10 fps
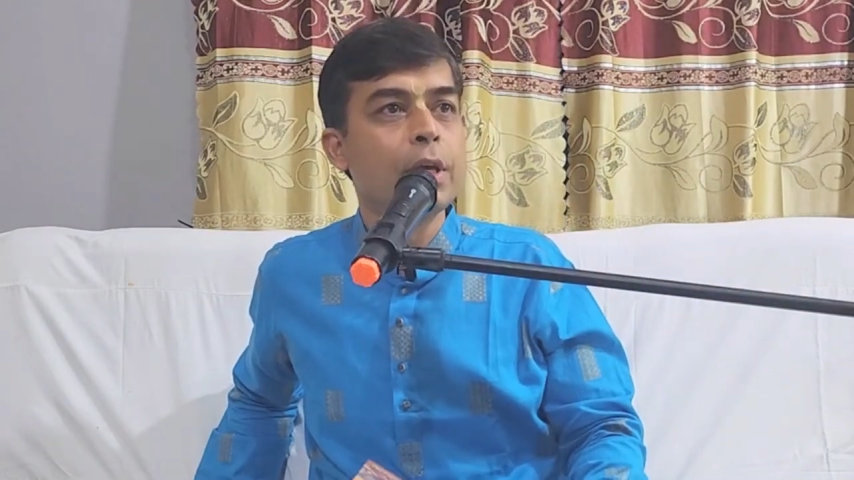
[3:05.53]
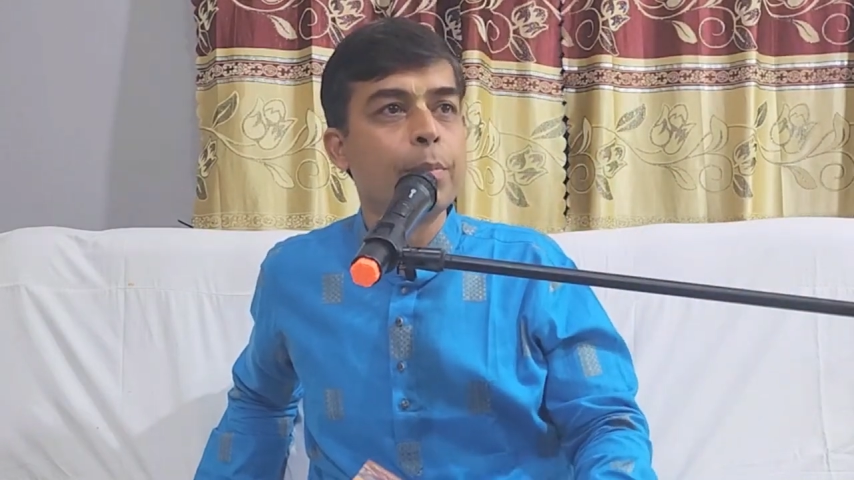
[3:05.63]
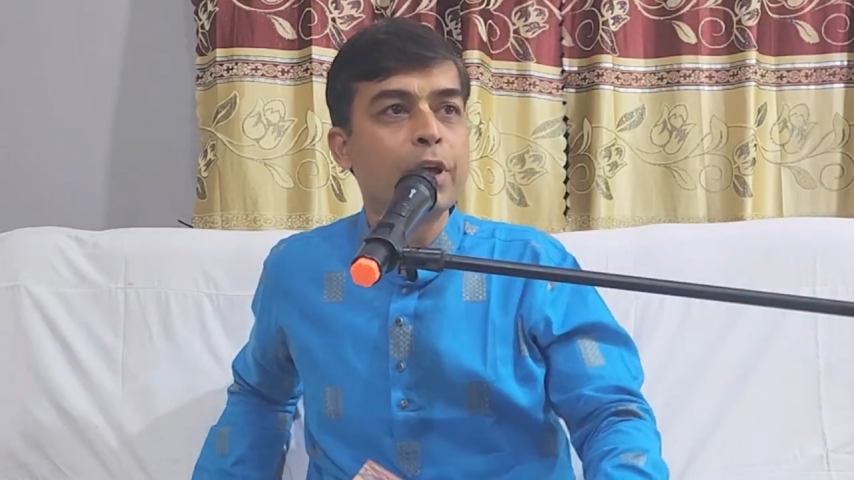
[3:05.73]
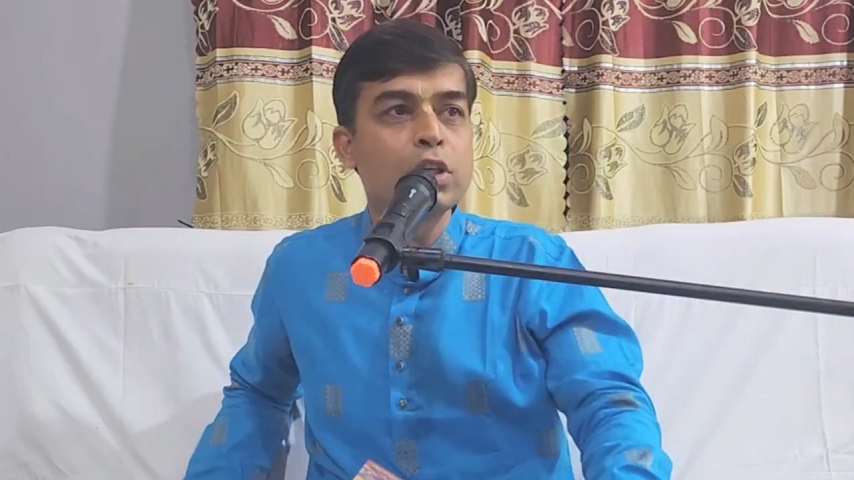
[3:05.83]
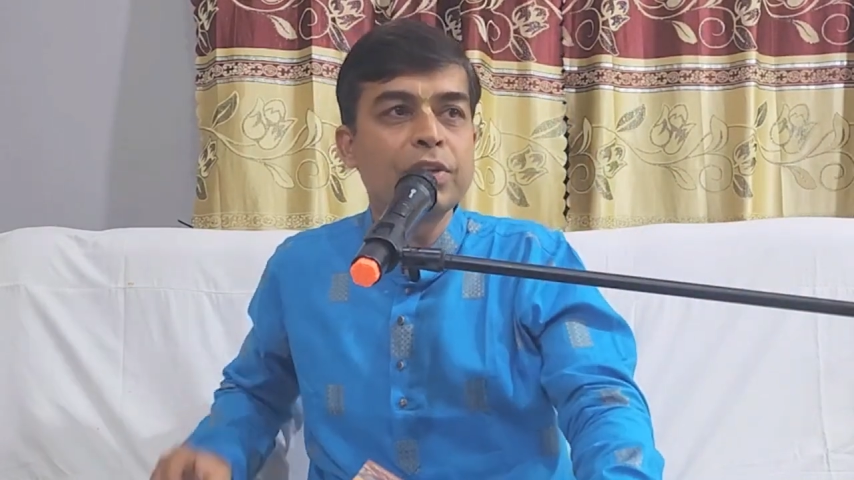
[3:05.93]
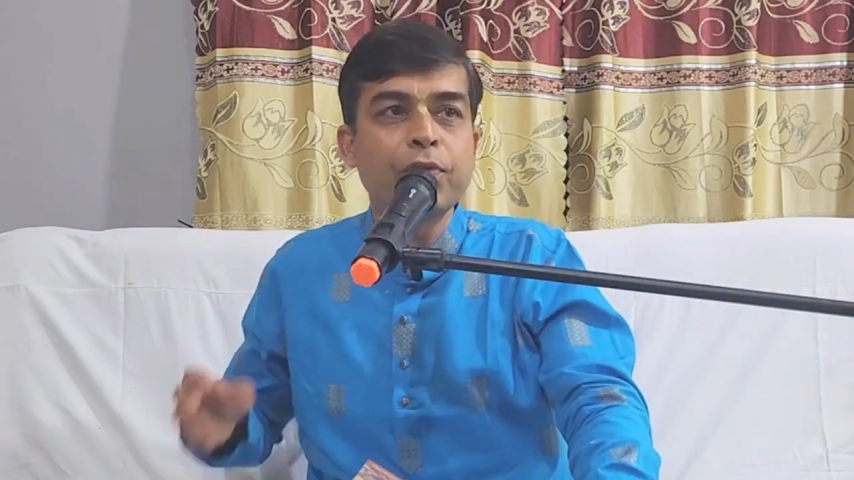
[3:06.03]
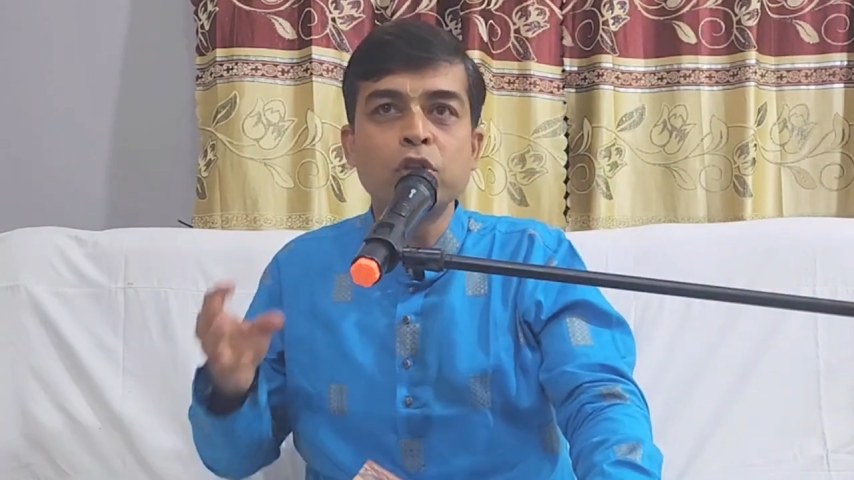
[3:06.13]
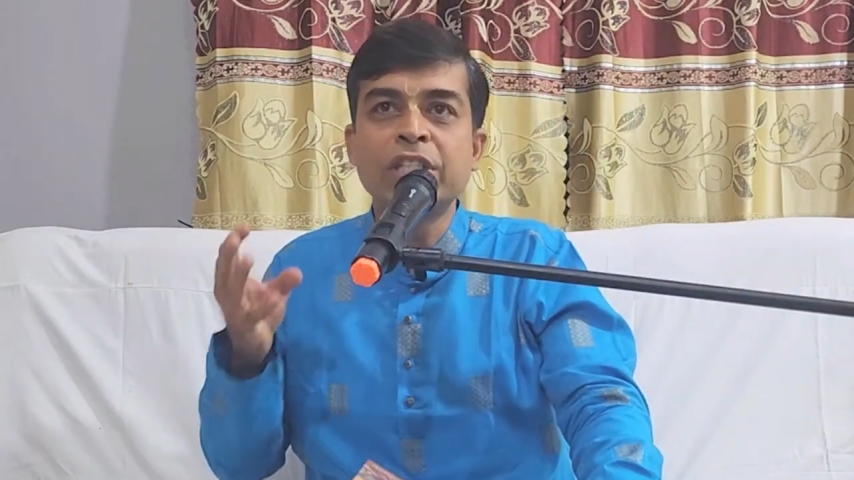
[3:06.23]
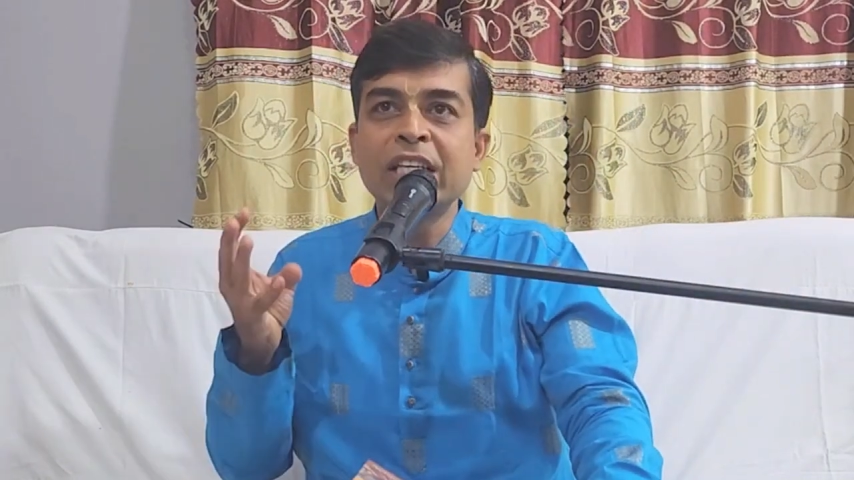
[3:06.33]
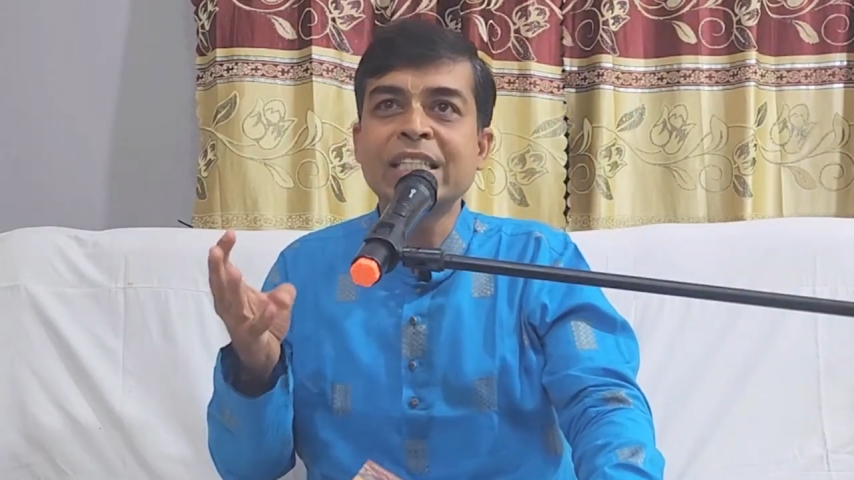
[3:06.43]
Because if
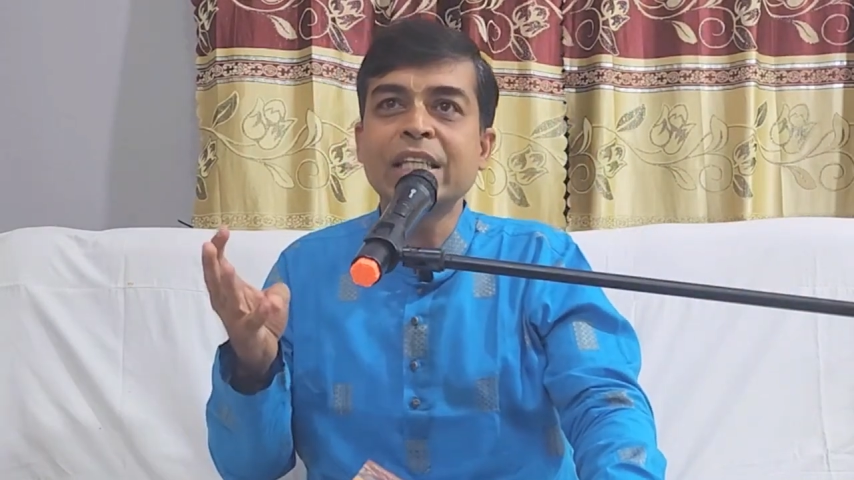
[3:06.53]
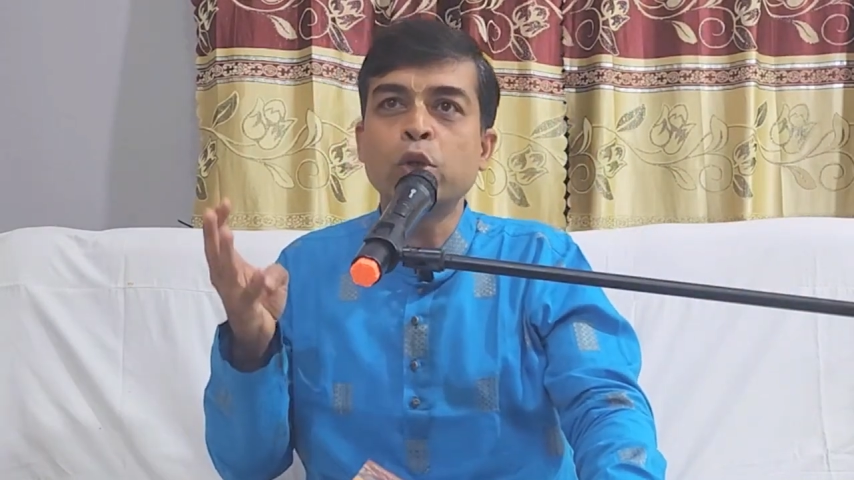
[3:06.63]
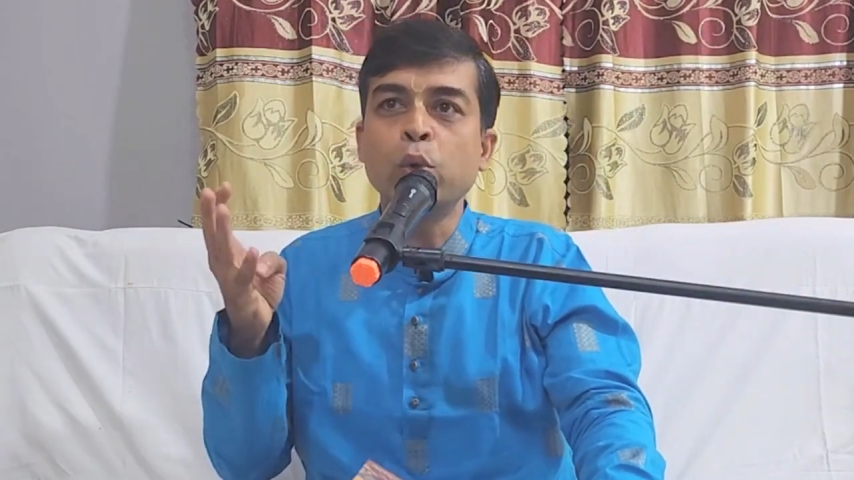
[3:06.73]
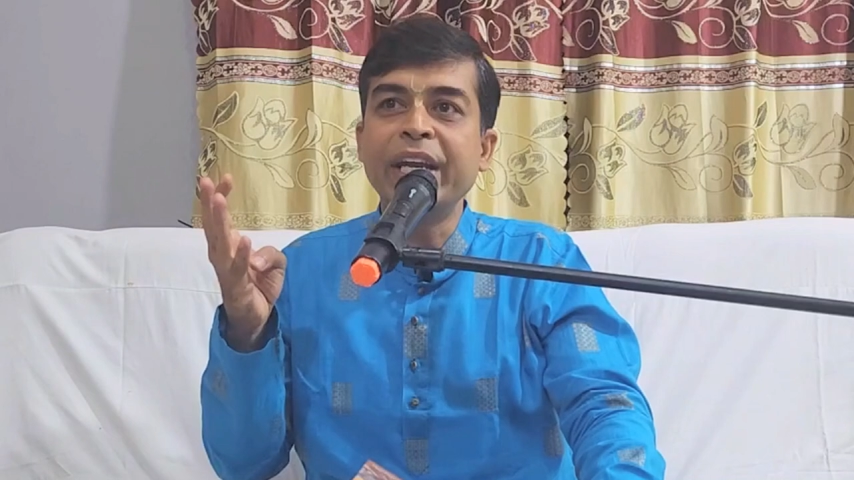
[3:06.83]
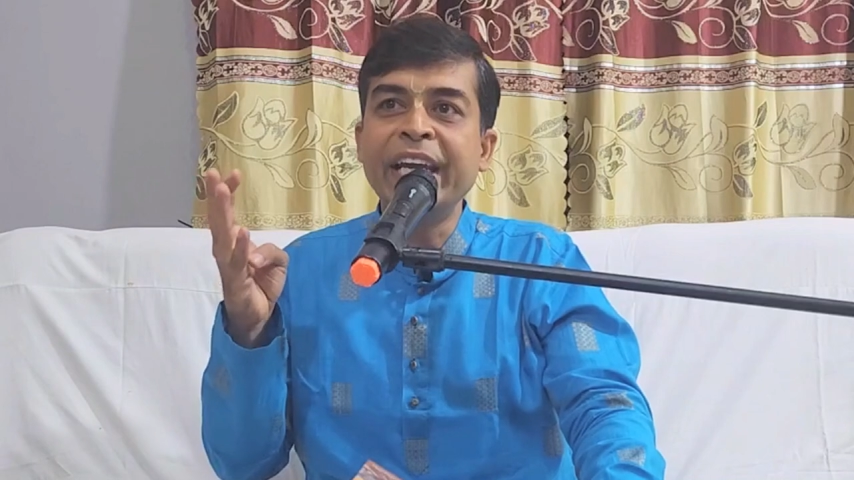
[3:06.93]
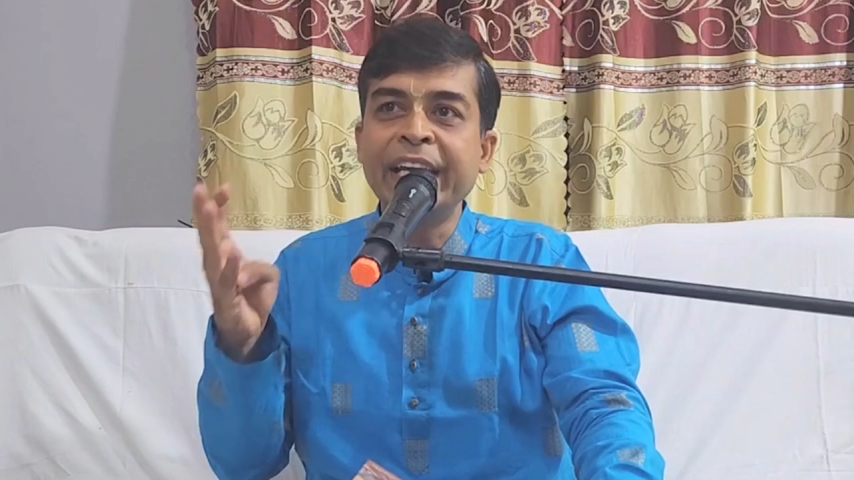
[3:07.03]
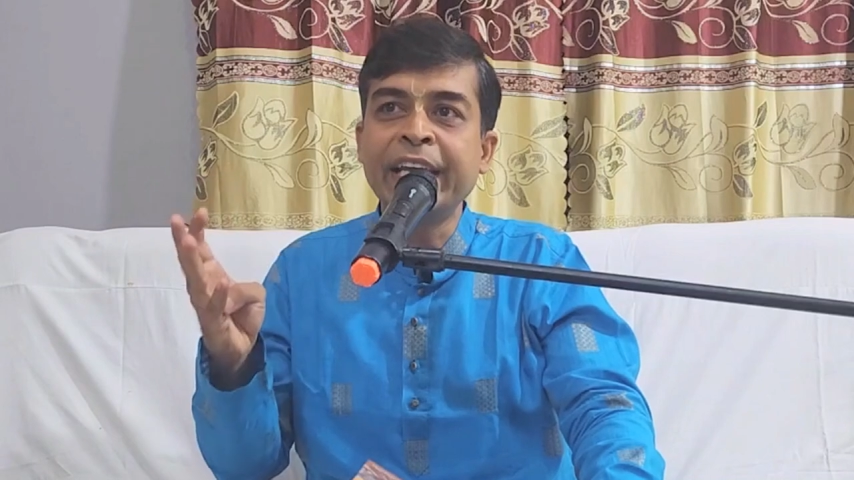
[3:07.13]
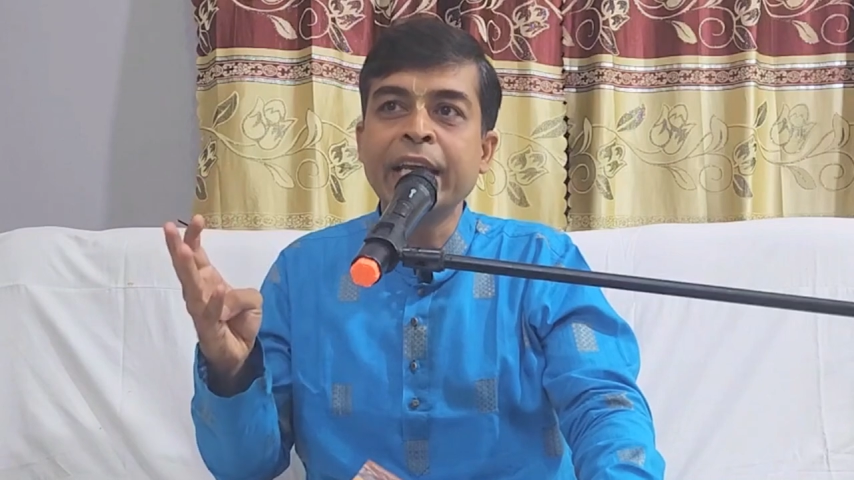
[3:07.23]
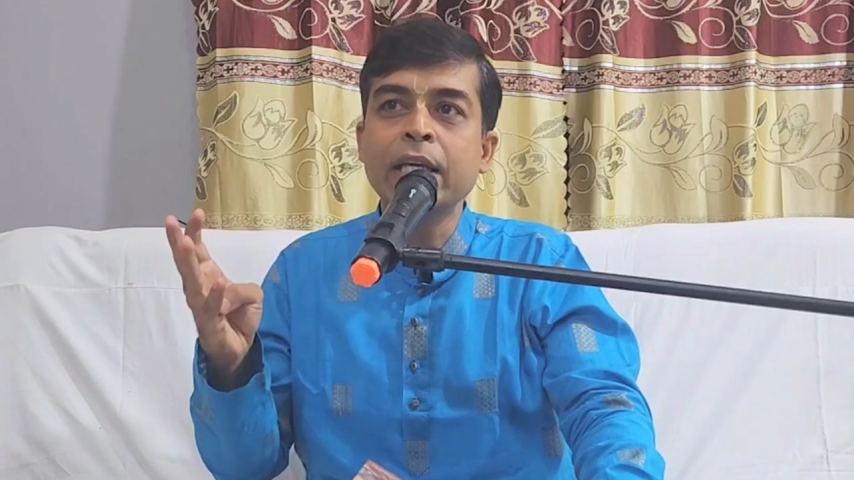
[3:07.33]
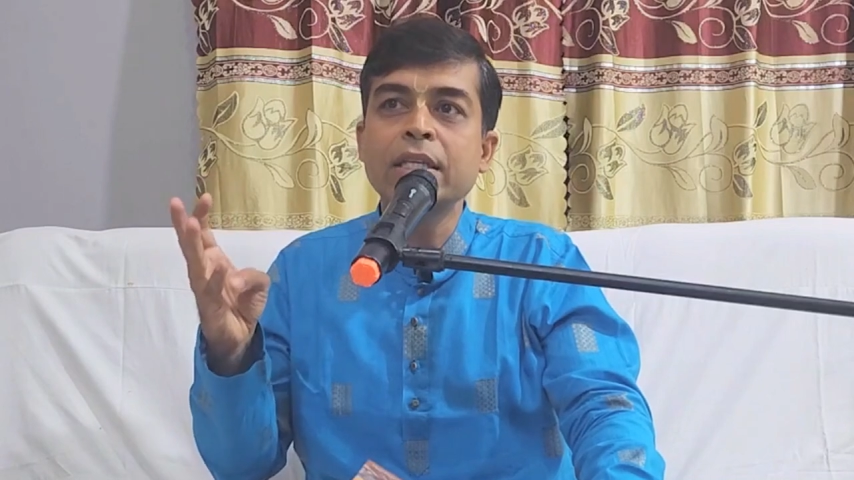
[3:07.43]
you just do
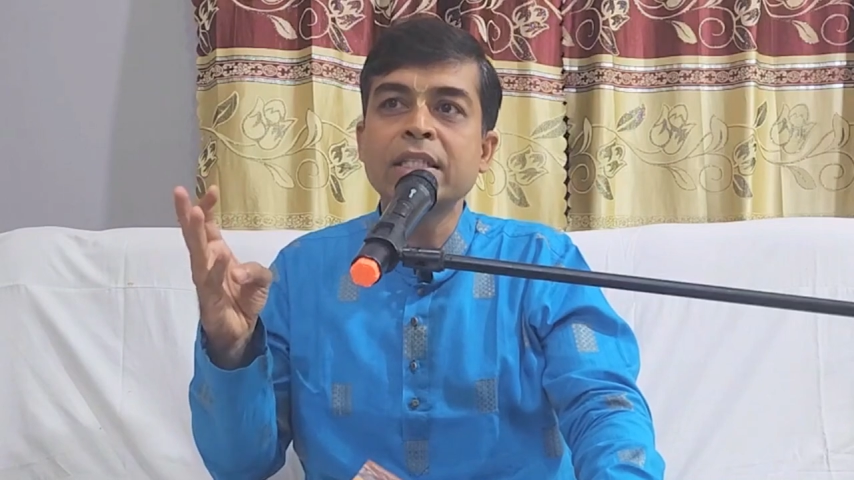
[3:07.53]
eating,